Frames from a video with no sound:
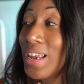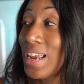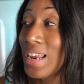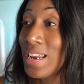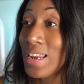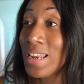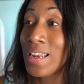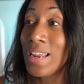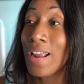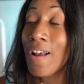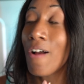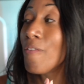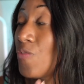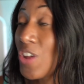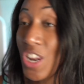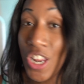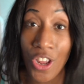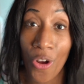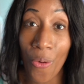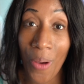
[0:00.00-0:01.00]
any
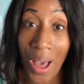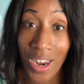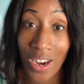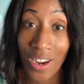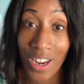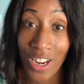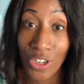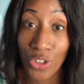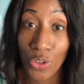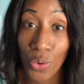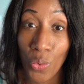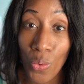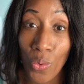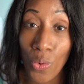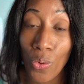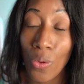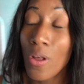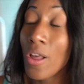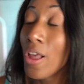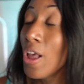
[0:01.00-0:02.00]
video editing tool,